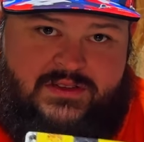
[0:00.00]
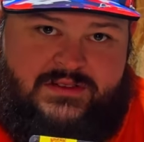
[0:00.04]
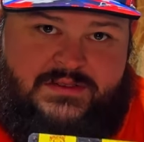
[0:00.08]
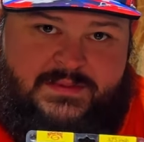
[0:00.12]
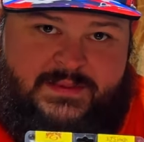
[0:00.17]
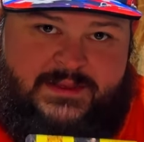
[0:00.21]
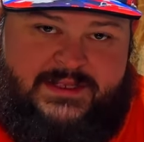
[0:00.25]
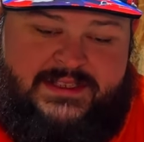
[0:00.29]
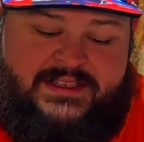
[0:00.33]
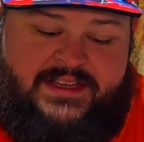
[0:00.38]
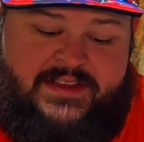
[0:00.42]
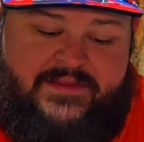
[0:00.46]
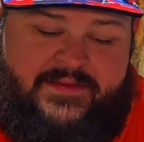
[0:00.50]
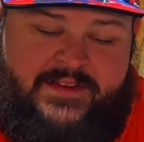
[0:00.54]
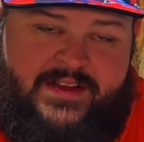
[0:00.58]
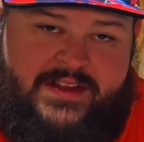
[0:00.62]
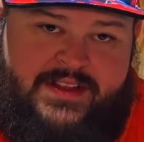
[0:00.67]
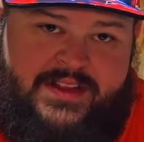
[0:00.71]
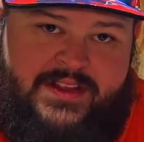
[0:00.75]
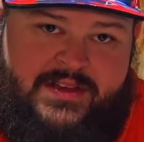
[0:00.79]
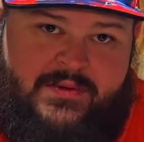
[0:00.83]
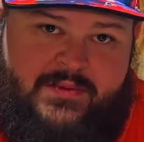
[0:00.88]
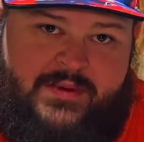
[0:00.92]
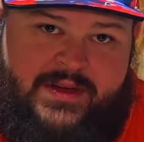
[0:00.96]

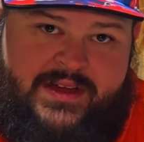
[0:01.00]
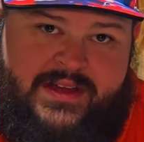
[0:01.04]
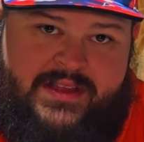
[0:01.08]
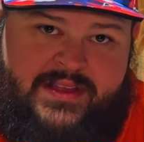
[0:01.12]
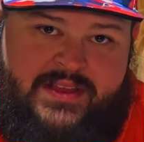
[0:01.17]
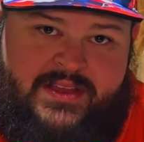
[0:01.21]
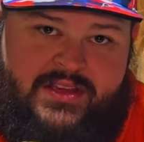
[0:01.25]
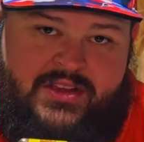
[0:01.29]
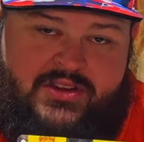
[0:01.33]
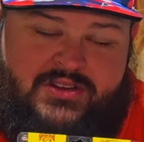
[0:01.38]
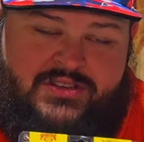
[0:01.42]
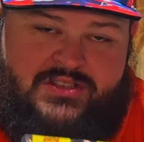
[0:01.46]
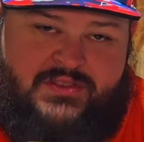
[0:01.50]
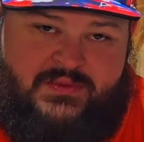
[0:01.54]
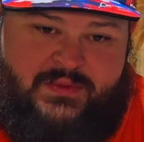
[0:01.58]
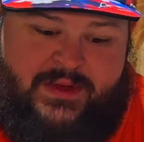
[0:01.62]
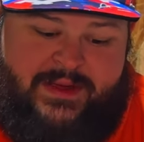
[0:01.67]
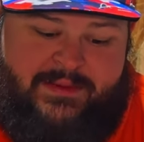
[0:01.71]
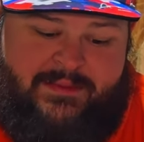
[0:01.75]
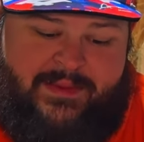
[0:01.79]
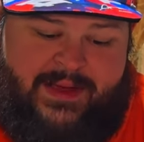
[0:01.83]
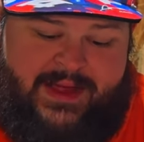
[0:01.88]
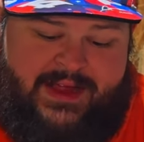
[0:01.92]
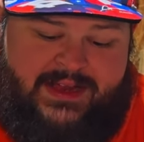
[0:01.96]
specifically with your
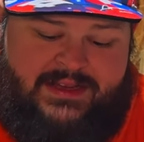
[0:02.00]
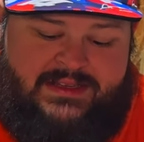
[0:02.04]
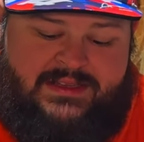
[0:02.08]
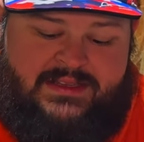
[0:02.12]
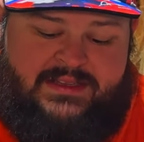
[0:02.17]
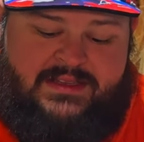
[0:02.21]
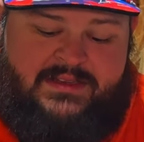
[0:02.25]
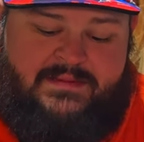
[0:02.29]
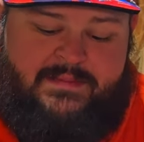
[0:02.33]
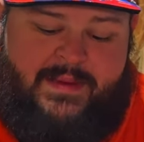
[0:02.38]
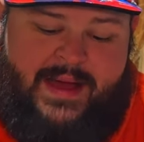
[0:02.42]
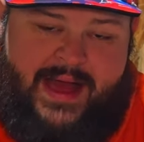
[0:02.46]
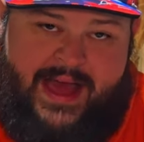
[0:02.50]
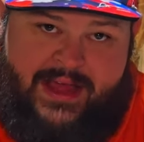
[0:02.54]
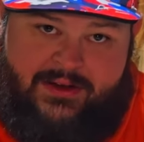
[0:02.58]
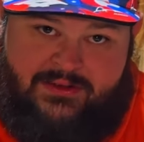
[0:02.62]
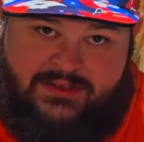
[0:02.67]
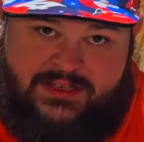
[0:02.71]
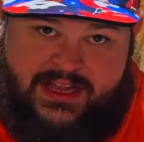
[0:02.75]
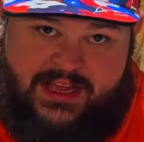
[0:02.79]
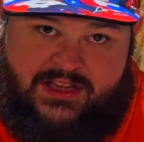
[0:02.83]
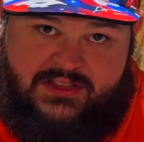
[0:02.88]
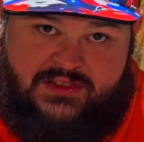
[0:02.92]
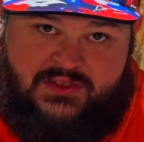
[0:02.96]
swim baits, the
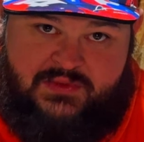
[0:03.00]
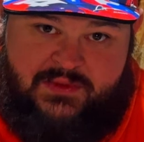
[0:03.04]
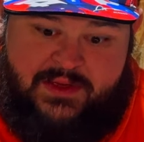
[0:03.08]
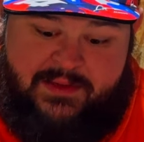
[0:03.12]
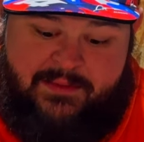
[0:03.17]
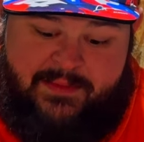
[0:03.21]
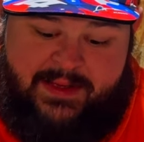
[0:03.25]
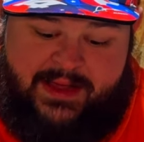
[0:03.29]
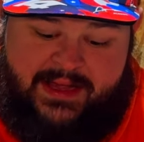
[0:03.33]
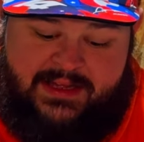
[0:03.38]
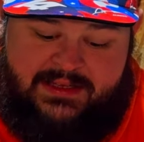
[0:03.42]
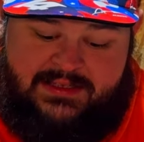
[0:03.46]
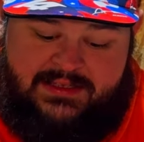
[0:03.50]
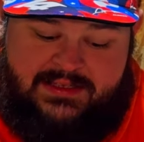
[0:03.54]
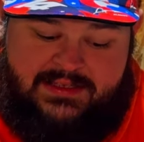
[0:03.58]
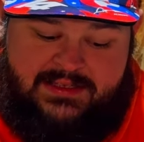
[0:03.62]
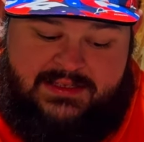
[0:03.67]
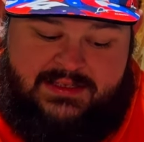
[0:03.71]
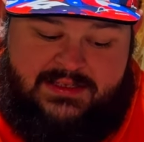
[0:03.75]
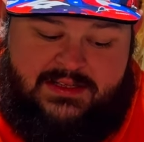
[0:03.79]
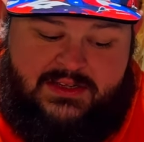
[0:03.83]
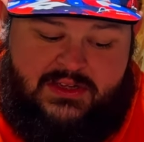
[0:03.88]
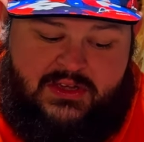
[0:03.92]
Paddletail swim baits,